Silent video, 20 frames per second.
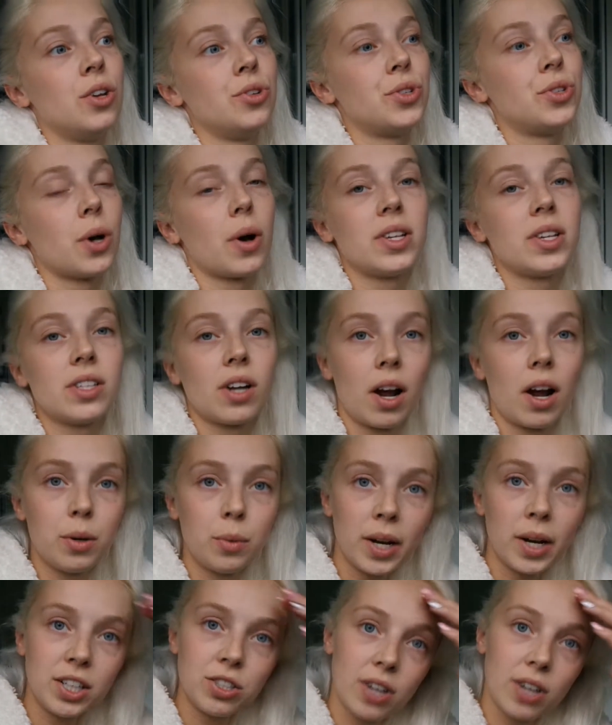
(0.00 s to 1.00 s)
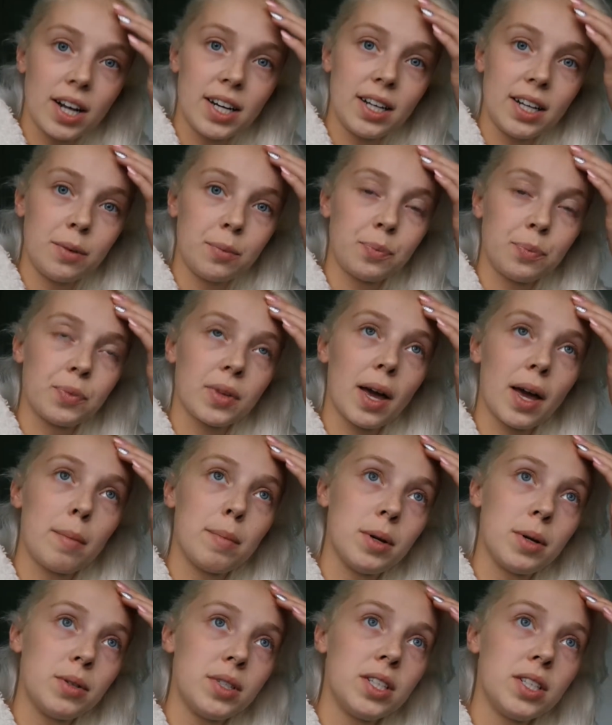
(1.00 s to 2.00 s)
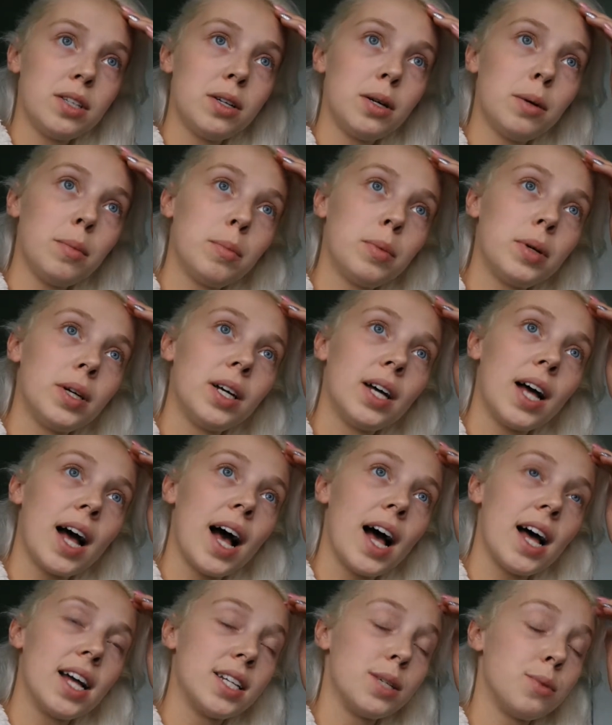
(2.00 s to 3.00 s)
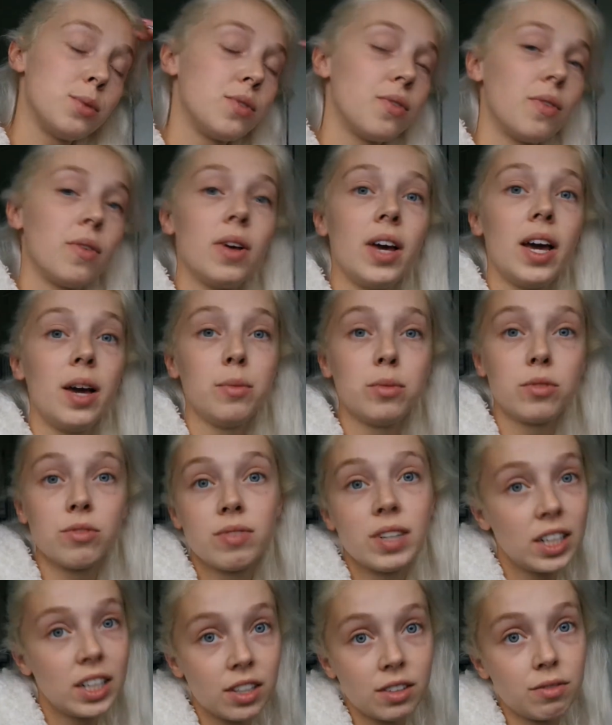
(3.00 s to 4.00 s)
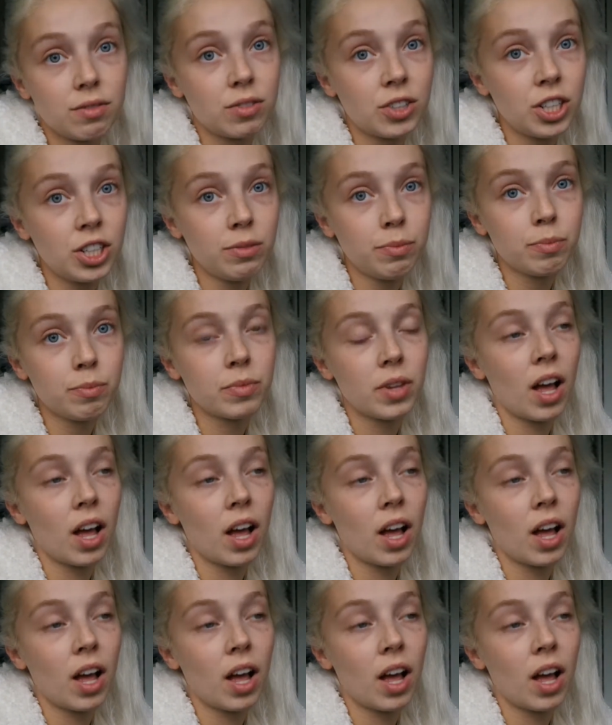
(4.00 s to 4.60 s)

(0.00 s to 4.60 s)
So I started weight training and building up, and it was really good fun.